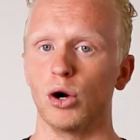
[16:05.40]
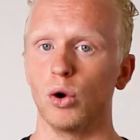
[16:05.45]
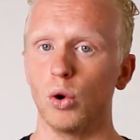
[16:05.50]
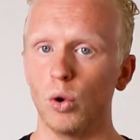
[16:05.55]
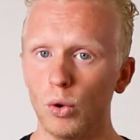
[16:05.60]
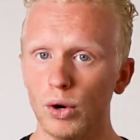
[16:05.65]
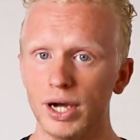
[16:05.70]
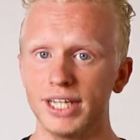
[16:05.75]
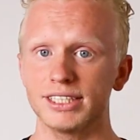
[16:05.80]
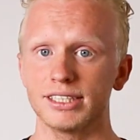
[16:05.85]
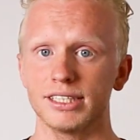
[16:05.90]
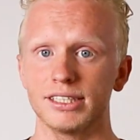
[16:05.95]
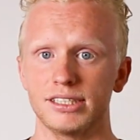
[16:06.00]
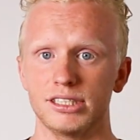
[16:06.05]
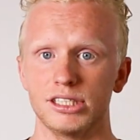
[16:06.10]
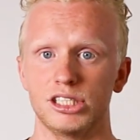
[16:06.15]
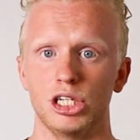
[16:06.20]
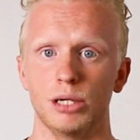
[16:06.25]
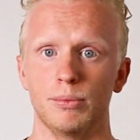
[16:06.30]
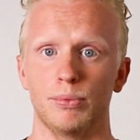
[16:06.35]
always
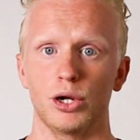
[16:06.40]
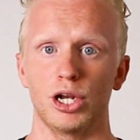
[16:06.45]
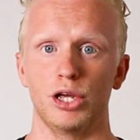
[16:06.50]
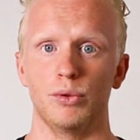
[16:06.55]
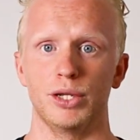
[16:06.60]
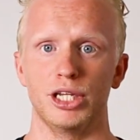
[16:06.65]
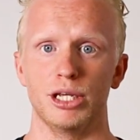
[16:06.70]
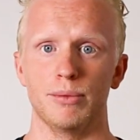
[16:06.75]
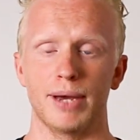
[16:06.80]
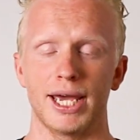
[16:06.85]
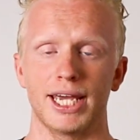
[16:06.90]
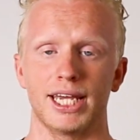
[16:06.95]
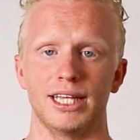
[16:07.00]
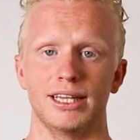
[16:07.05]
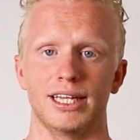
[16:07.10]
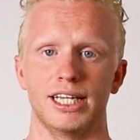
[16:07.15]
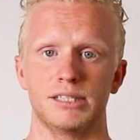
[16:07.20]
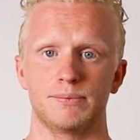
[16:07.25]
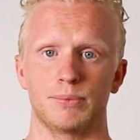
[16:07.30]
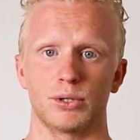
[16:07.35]
listen to your body when you're
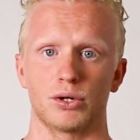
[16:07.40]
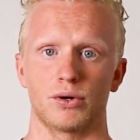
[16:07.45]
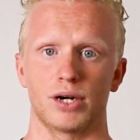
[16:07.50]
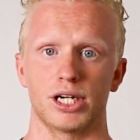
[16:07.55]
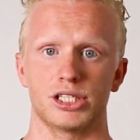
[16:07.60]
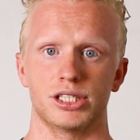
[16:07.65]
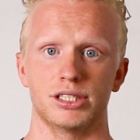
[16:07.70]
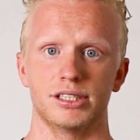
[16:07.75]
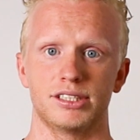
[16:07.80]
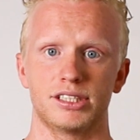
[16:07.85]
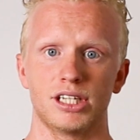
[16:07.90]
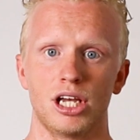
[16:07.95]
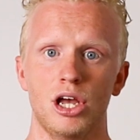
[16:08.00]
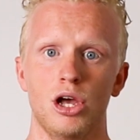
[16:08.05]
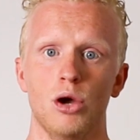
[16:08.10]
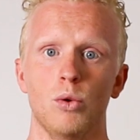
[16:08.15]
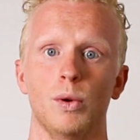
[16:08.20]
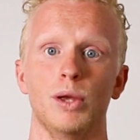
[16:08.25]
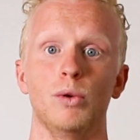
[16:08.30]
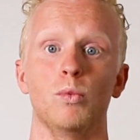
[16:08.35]
making these progressions.
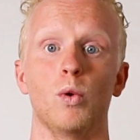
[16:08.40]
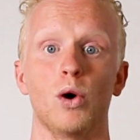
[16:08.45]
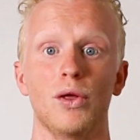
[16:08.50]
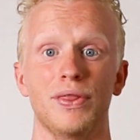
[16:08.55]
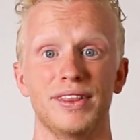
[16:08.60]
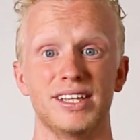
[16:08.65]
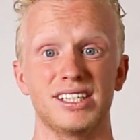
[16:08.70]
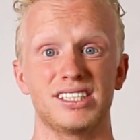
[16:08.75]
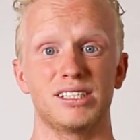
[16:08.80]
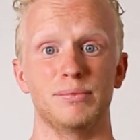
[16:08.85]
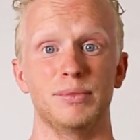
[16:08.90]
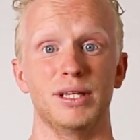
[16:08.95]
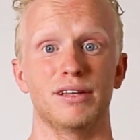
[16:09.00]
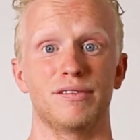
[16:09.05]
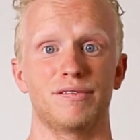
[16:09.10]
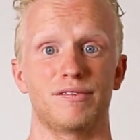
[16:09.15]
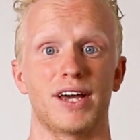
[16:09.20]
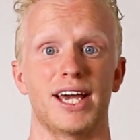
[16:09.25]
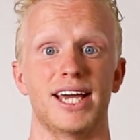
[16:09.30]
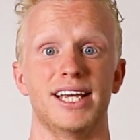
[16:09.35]
We want this to be the
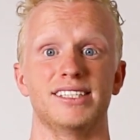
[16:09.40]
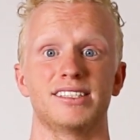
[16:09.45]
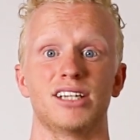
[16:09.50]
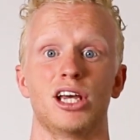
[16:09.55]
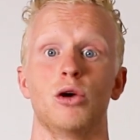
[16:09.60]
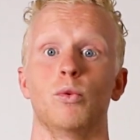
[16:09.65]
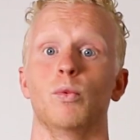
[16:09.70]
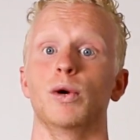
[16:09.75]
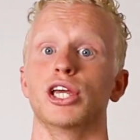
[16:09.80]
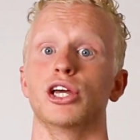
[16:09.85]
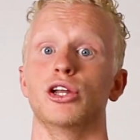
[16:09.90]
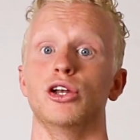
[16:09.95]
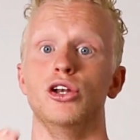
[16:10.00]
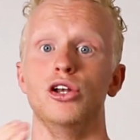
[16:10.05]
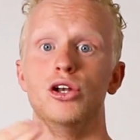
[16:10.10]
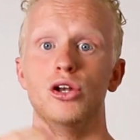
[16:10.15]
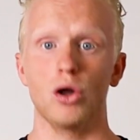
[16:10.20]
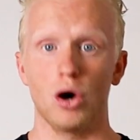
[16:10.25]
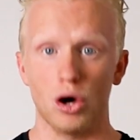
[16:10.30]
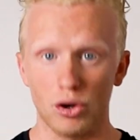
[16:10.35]
phase where you're
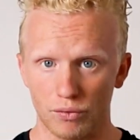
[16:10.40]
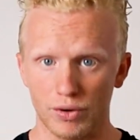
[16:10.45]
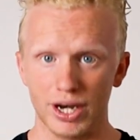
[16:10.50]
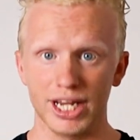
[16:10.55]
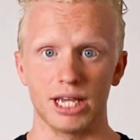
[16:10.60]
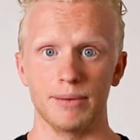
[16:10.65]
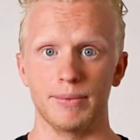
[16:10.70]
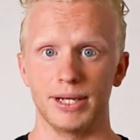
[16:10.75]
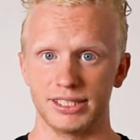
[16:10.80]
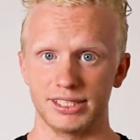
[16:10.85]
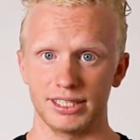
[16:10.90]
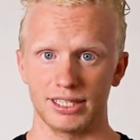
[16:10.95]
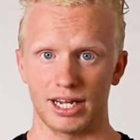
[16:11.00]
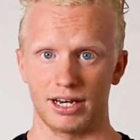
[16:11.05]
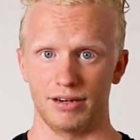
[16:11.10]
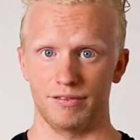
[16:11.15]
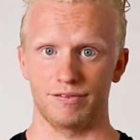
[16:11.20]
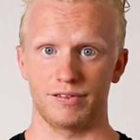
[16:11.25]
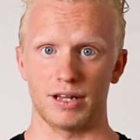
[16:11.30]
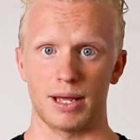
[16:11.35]
not recommencing
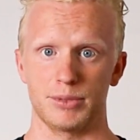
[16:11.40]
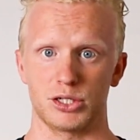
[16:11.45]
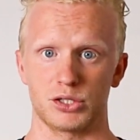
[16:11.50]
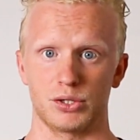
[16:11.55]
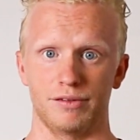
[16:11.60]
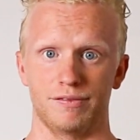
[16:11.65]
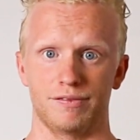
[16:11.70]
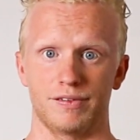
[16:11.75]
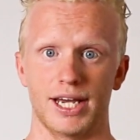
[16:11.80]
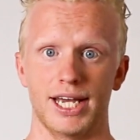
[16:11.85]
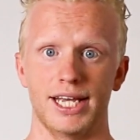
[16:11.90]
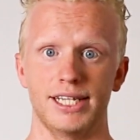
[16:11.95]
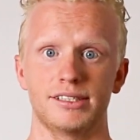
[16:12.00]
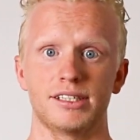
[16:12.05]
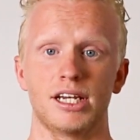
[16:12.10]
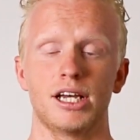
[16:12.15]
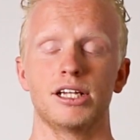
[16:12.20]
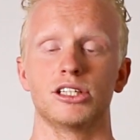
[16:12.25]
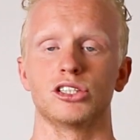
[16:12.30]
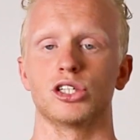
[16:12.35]
that inflammatory
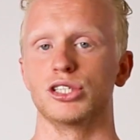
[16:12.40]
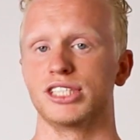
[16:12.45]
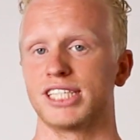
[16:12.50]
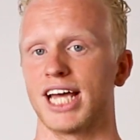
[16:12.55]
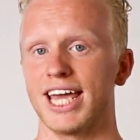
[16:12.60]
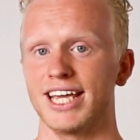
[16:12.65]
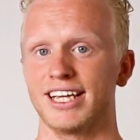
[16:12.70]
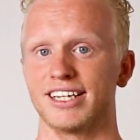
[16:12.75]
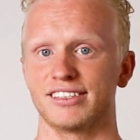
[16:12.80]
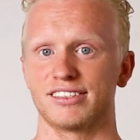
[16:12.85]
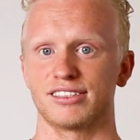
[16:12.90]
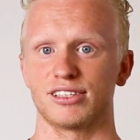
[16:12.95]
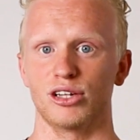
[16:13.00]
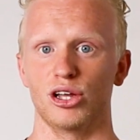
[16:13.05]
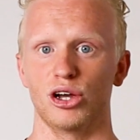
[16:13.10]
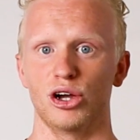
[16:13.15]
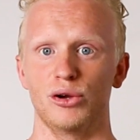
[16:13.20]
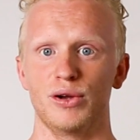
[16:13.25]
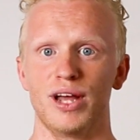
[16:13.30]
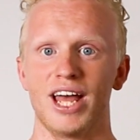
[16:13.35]
phase, so take it
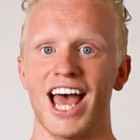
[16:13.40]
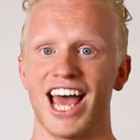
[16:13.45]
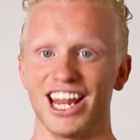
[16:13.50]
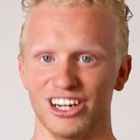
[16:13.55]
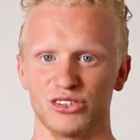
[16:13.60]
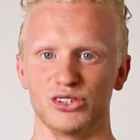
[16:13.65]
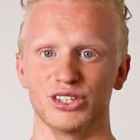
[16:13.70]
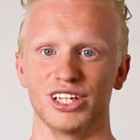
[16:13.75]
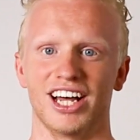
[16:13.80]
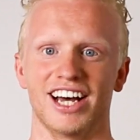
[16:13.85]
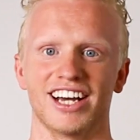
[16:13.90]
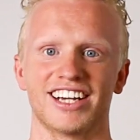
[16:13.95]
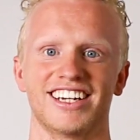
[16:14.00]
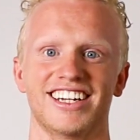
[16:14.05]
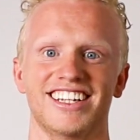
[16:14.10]
slow and good luck.